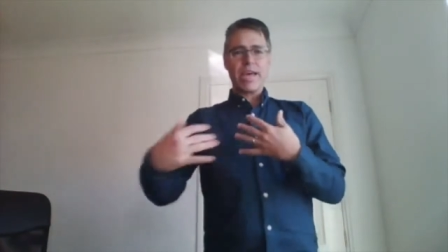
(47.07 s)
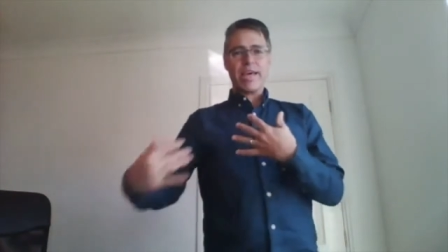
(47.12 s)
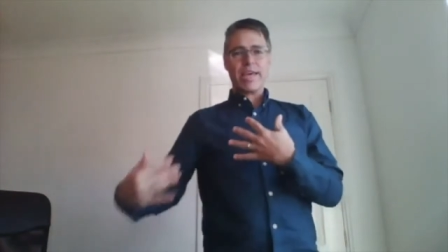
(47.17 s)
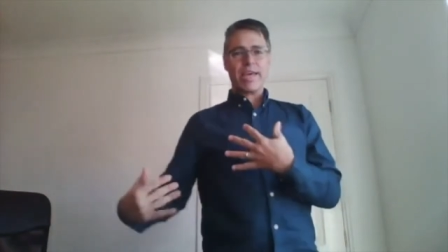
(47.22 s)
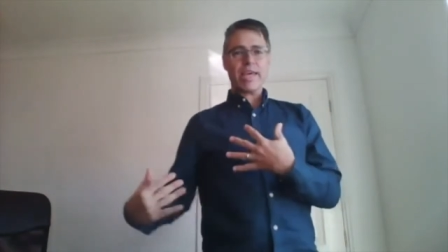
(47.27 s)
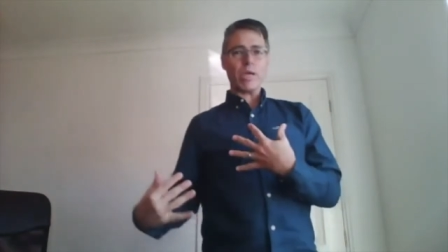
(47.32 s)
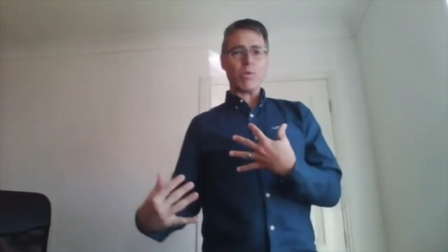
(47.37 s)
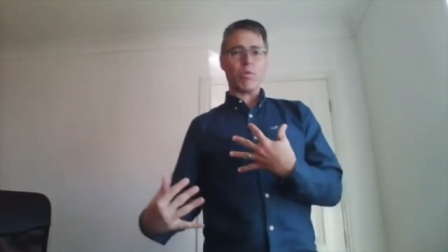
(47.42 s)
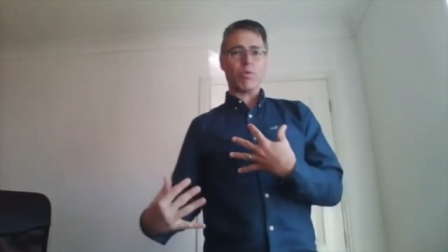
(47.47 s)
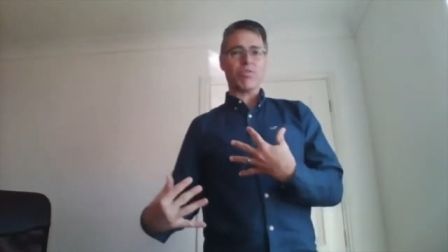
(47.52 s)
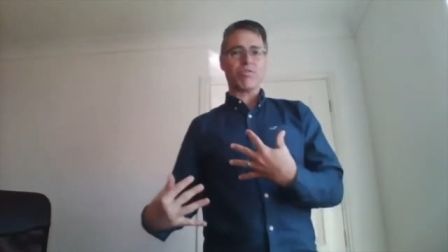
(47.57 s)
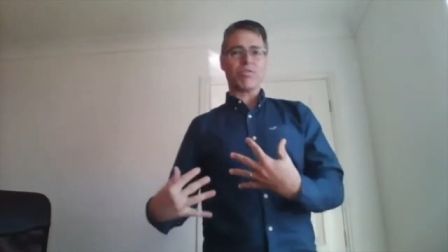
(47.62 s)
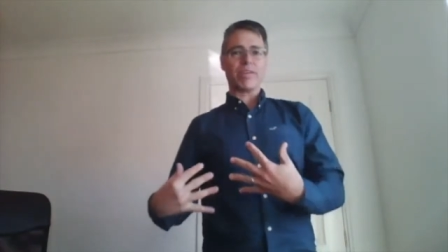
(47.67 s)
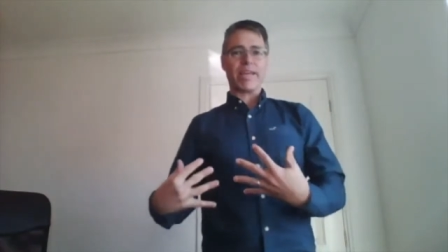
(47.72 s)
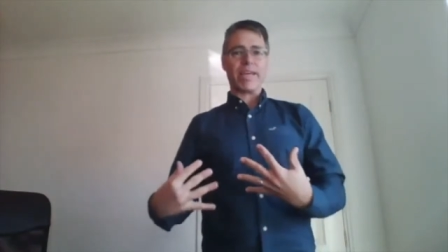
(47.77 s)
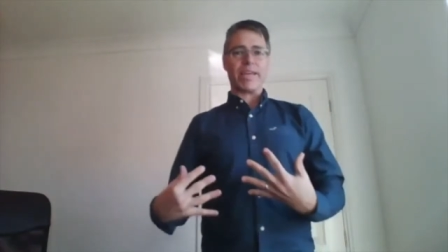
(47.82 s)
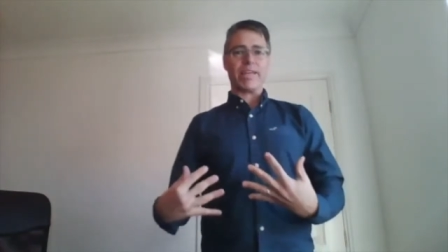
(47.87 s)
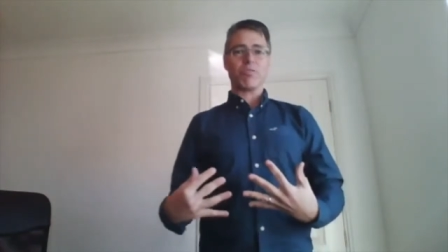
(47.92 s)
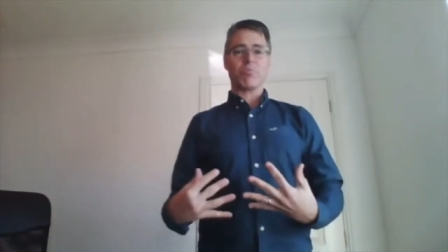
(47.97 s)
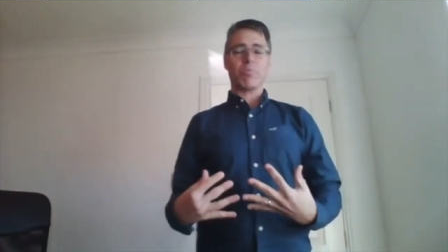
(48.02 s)
he wants to
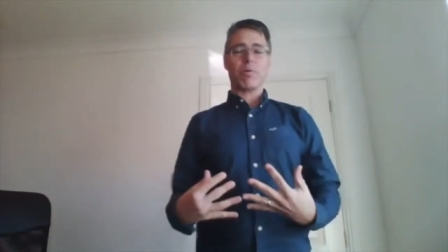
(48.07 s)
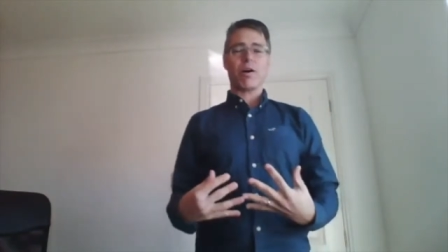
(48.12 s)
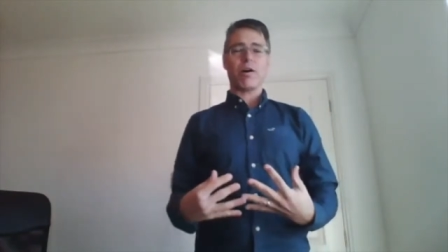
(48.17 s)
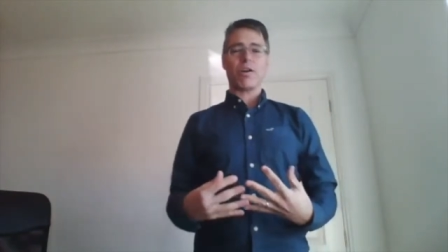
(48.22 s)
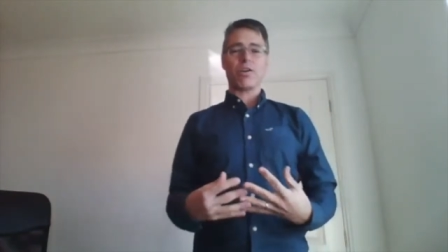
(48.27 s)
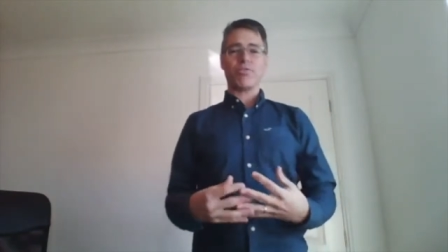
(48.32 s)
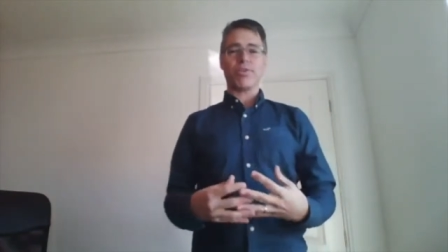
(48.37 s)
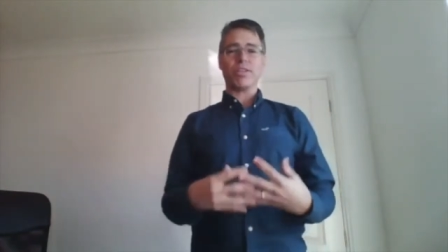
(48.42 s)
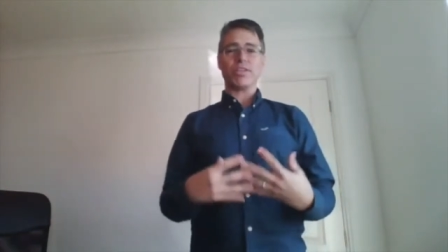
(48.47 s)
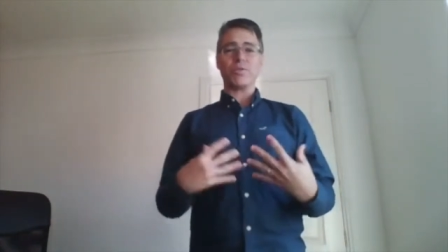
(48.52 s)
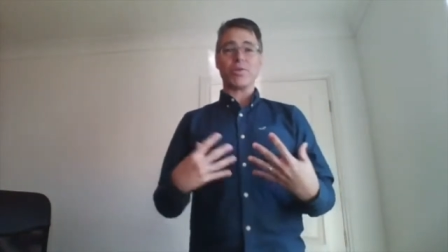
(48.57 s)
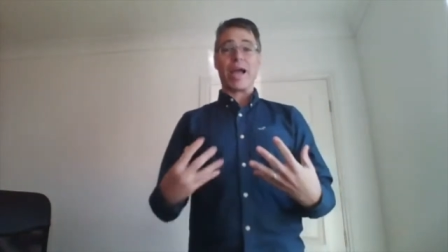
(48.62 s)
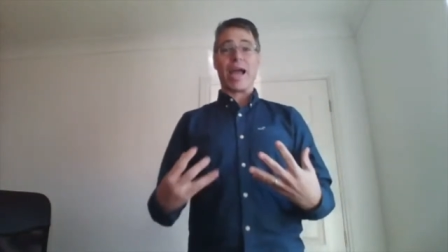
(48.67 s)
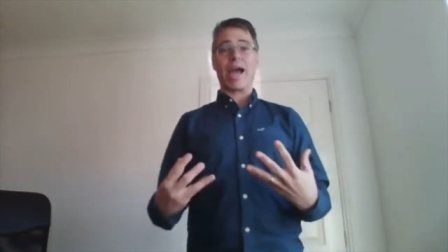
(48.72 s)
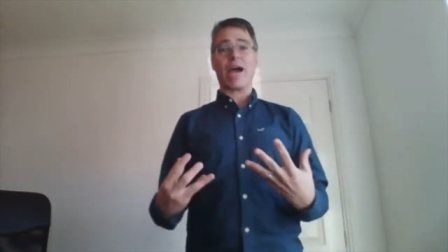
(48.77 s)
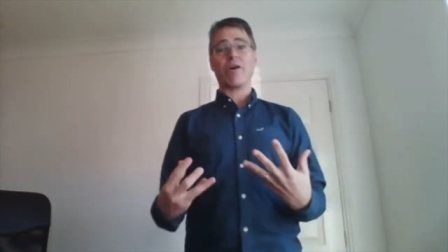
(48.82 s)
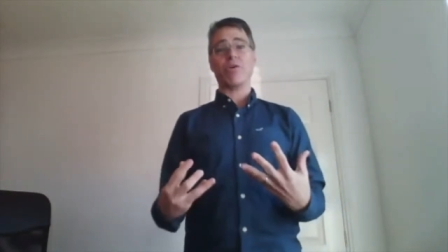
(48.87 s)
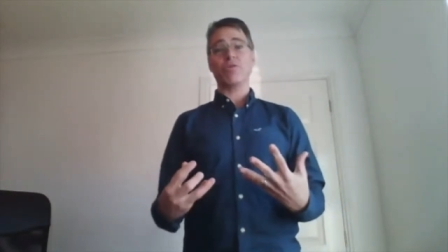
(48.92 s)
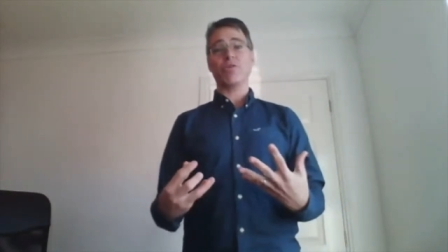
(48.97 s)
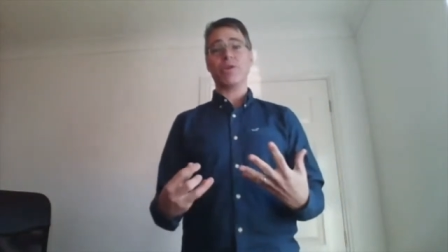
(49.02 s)
get his partner into.
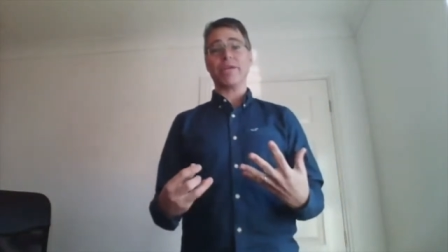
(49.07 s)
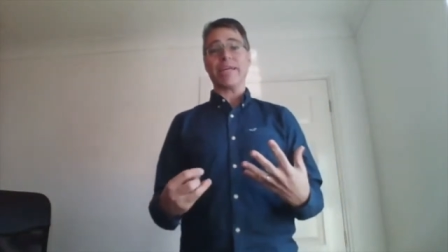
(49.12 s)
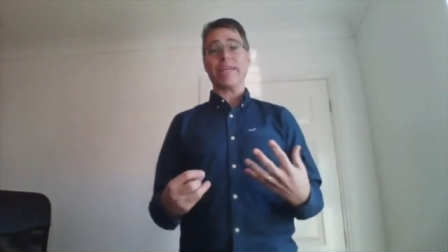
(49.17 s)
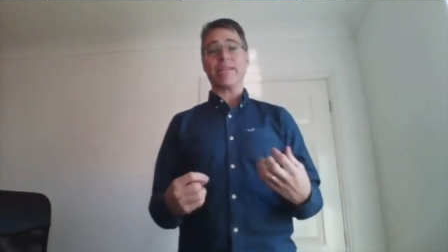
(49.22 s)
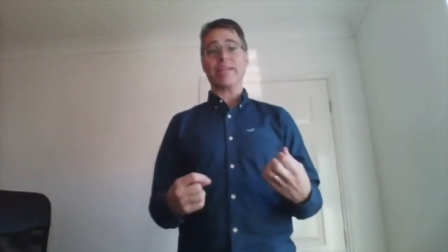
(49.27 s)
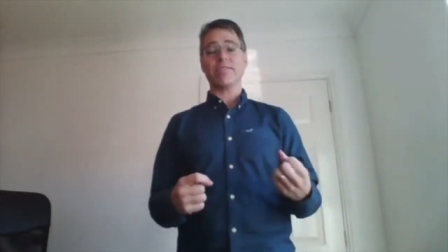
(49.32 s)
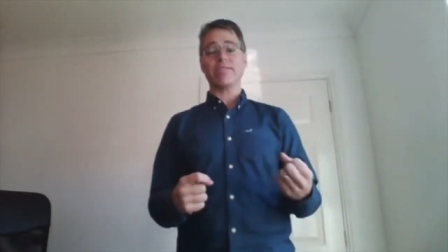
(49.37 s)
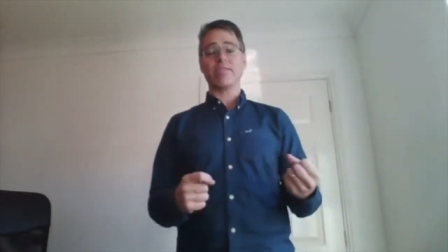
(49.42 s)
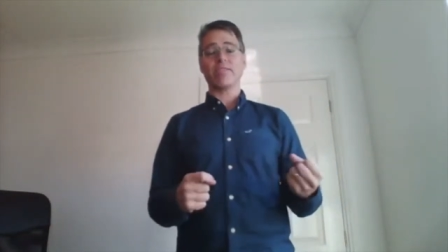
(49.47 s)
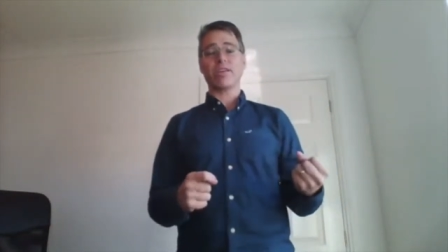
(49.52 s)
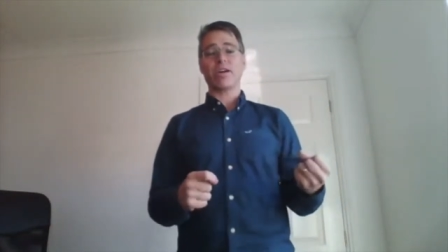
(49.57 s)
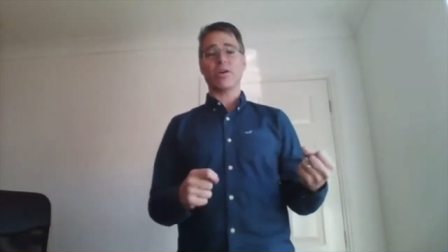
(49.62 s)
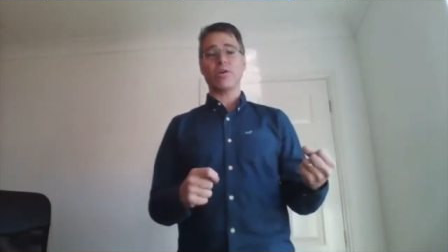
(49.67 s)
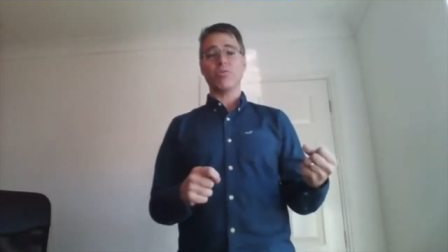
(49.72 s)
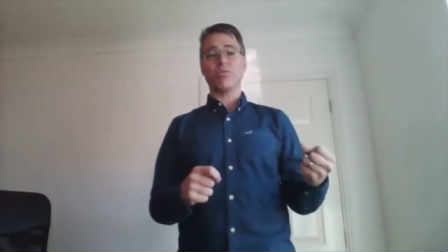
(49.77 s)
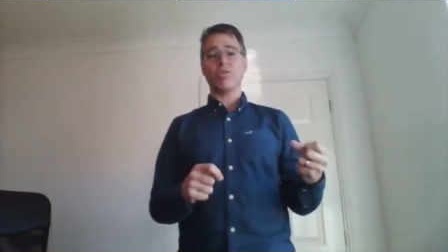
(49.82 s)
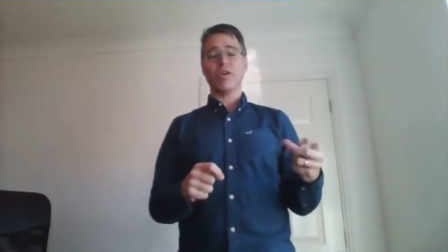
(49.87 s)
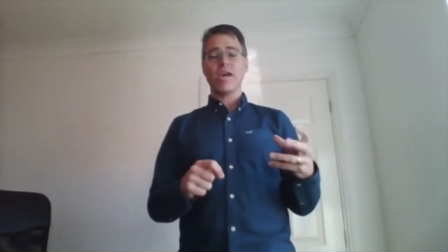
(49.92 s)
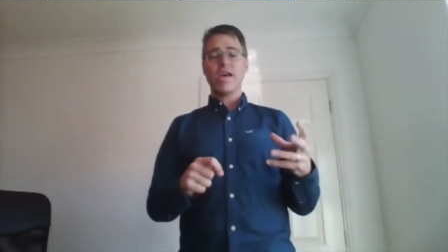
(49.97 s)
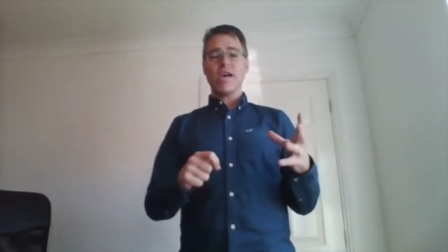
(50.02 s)
How do you get into
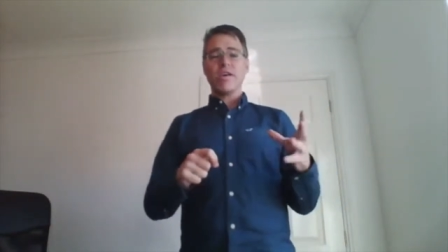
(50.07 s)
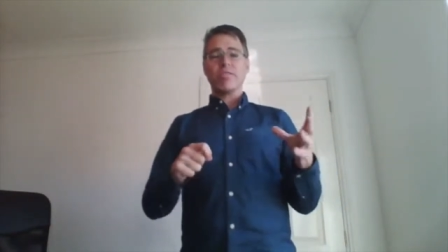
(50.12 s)
those?